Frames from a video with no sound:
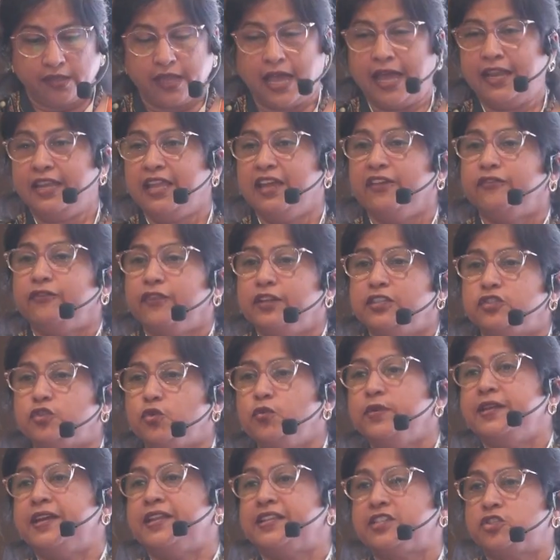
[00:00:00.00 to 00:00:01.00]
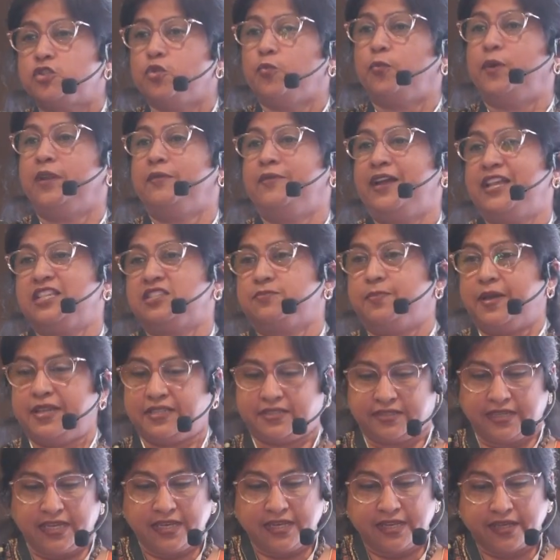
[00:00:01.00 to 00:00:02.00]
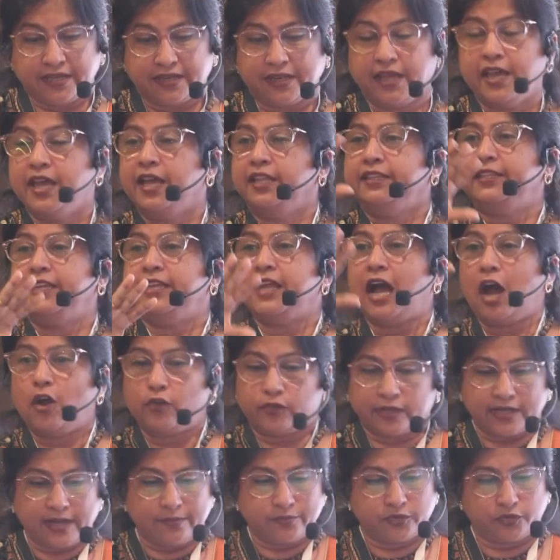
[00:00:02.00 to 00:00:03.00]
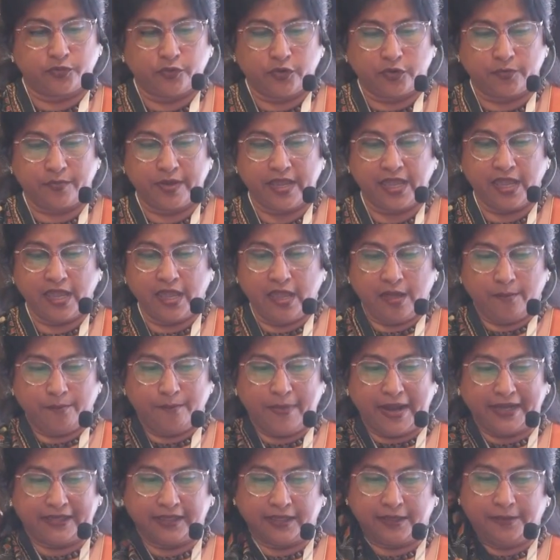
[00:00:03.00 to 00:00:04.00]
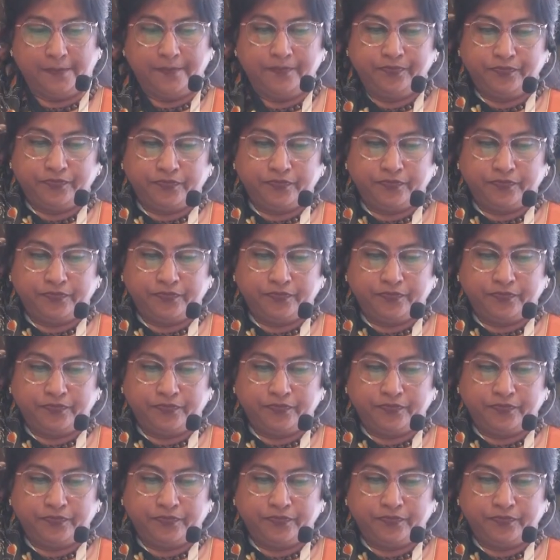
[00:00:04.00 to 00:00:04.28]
and if a junior is supervised by senior, the outcomes would be better.